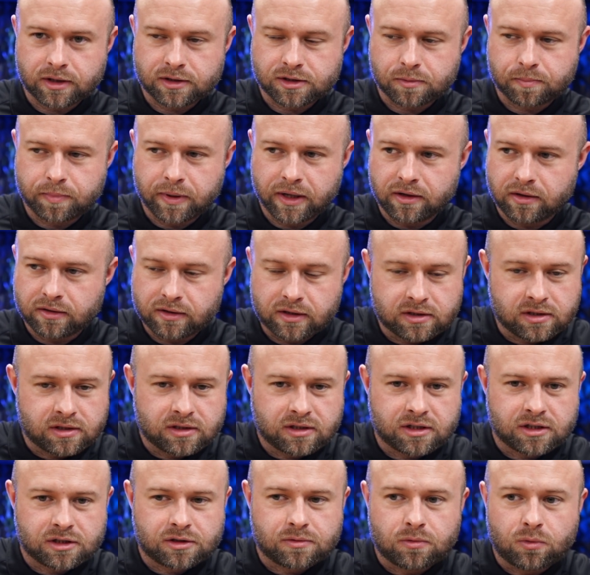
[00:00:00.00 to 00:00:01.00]
with this opinion. This is
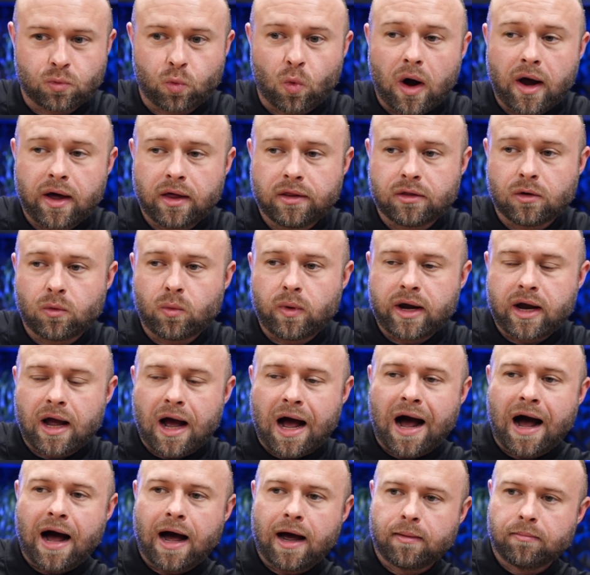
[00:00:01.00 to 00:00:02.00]
just the way
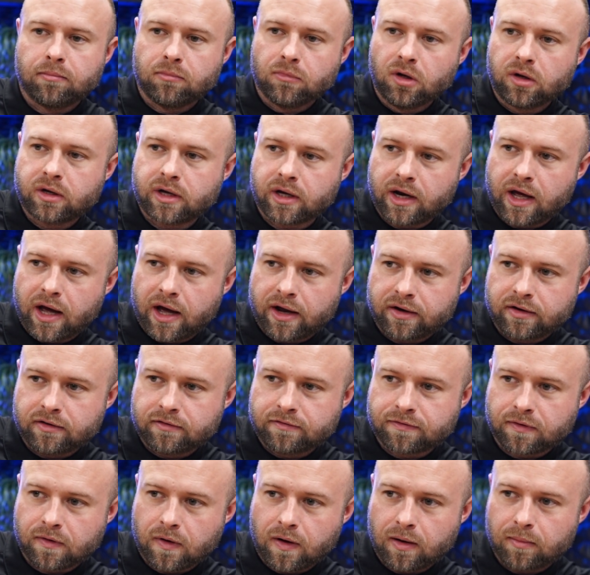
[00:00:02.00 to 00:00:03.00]
I'm looking at
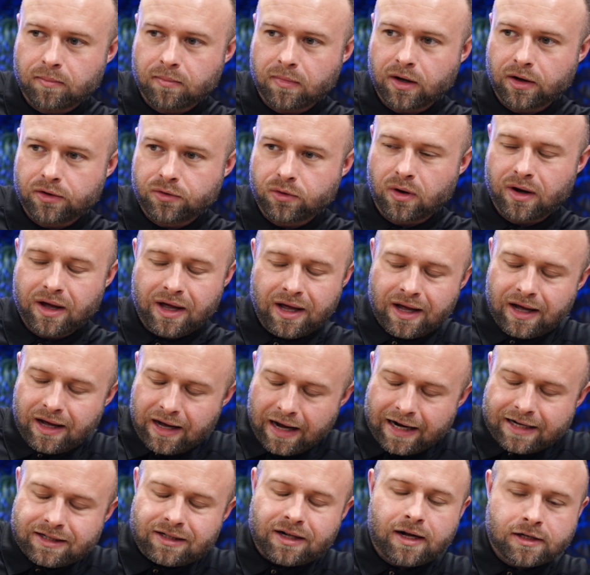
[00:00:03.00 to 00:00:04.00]
it from
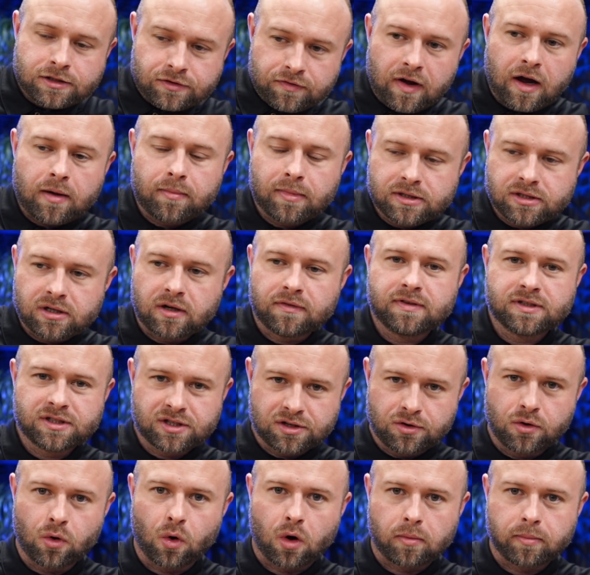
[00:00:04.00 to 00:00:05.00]
I classify myself as
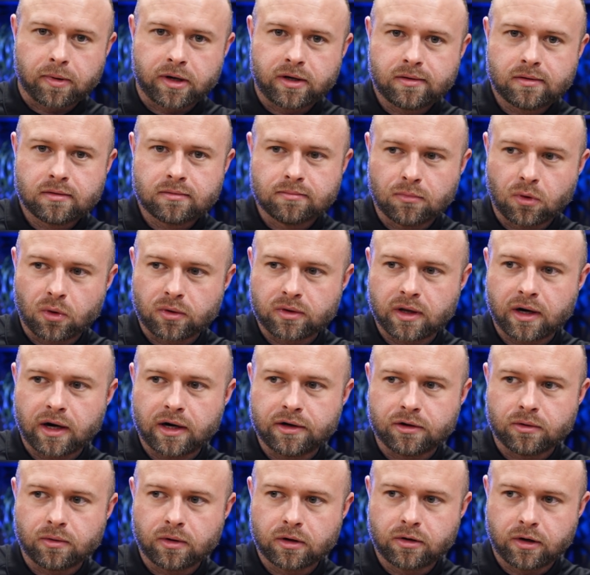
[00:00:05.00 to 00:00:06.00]
a normie more than I
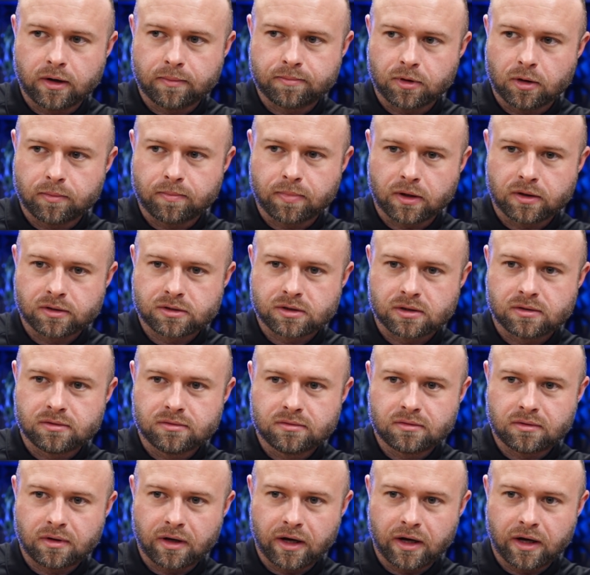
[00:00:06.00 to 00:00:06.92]
do a crypto person.